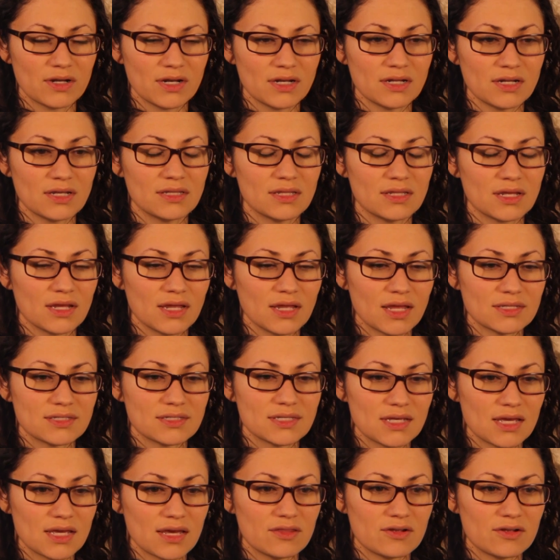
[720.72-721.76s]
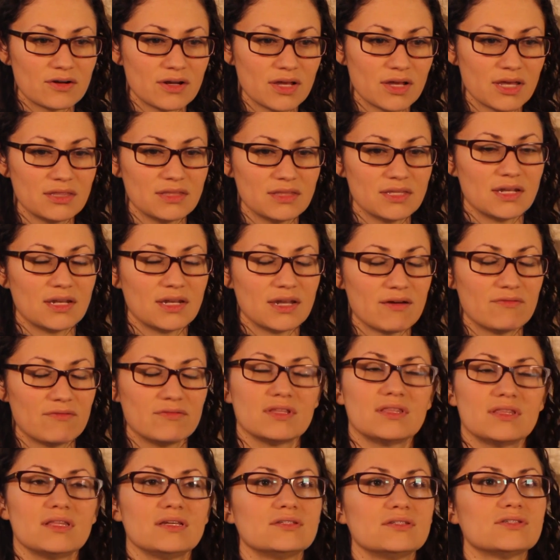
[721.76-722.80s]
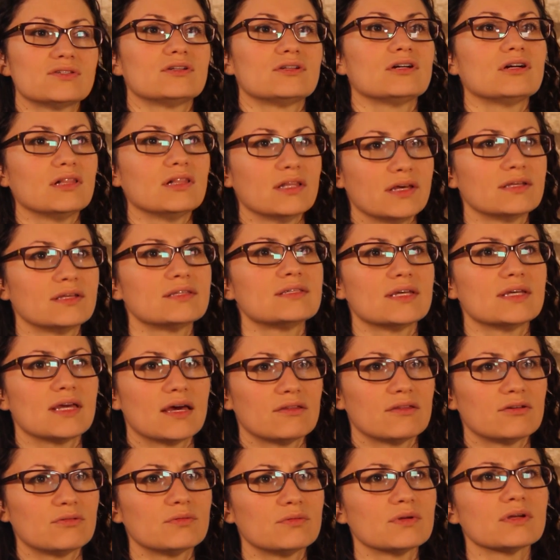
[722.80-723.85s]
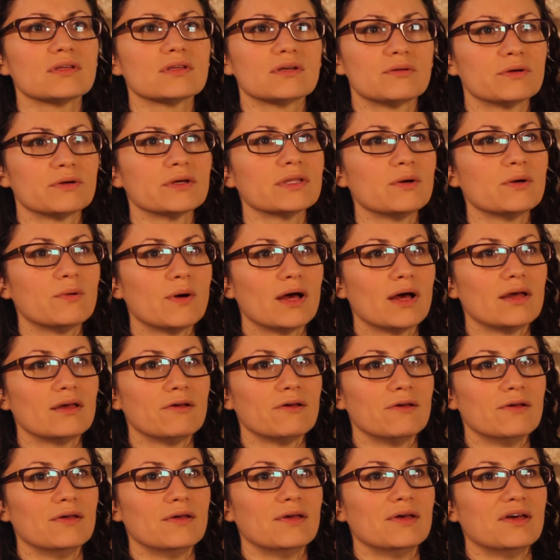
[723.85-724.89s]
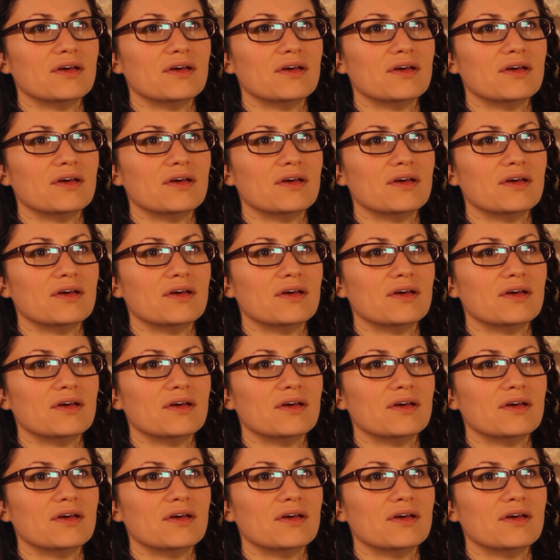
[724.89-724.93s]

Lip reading: it, and then get together, and then everything sort of clicked together really, really well.